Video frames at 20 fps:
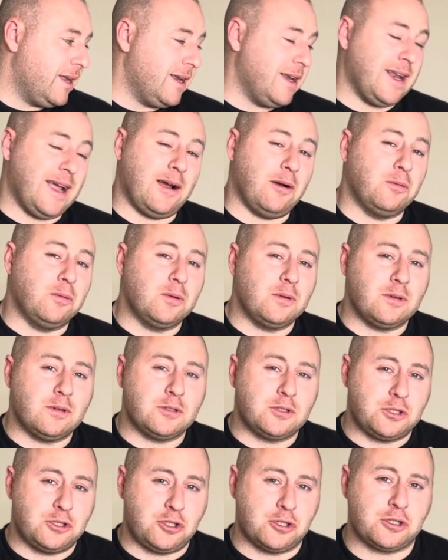Now,
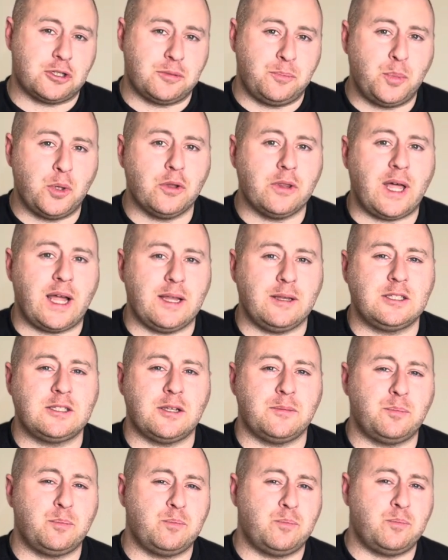just to put that
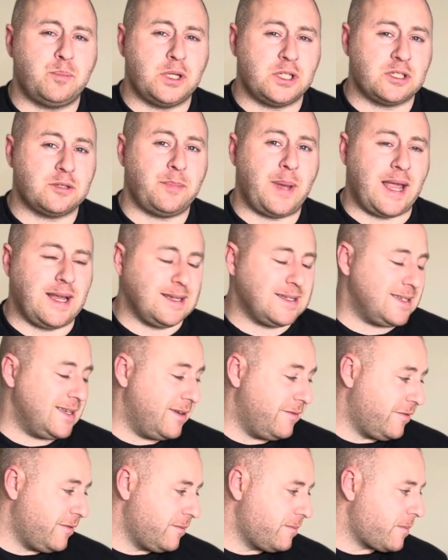into
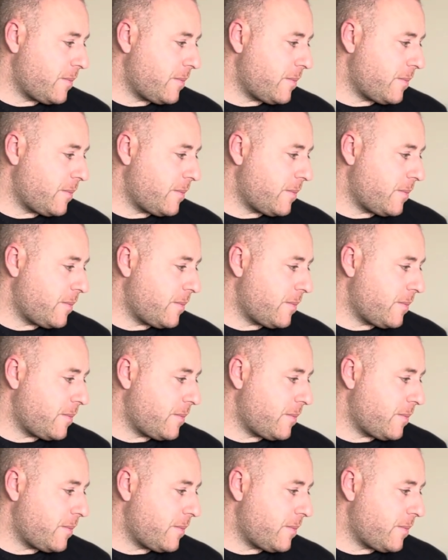perspective,